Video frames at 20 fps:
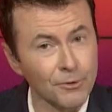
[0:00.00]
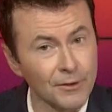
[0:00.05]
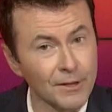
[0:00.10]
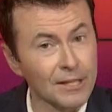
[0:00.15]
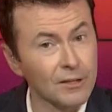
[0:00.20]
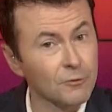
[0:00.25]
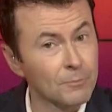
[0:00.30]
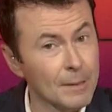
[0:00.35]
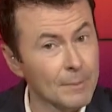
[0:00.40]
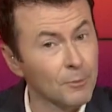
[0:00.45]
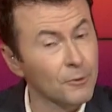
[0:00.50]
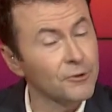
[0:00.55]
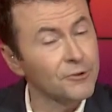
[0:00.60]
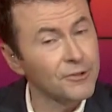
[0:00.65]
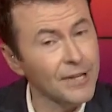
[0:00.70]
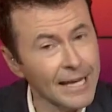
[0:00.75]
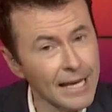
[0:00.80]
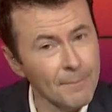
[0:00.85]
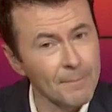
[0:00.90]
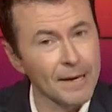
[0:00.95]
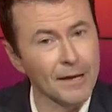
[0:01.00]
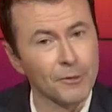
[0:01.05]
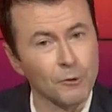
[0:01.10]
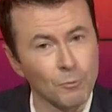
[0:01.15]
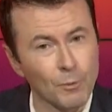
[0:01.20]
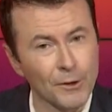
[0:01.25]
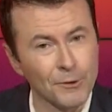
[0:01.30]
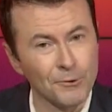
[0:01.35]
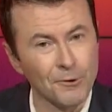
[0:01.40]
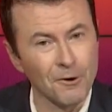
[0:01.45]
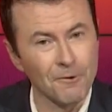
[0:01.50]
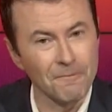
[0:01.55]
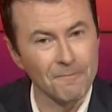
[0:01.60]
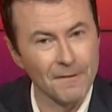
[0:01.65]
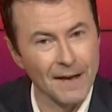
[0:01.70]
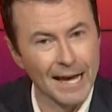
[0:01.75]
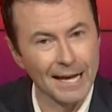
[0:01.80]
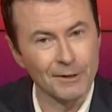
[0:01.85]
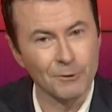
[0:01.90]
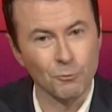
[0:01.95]
things people say about the weather are
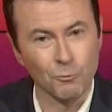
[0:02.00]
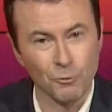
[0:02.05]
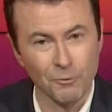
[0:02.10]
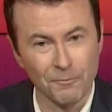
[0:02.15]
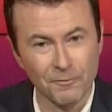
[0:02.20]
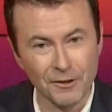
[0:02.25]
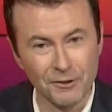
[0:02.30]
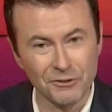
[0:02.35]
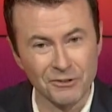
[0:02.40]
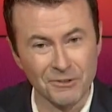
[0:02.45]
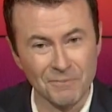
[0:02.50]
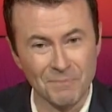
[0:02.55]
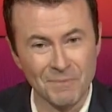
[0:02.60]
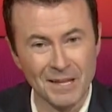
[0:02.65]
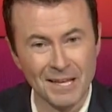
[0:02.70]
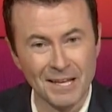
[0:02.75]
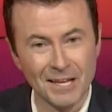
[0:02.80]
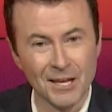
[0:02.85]
fact or fiction.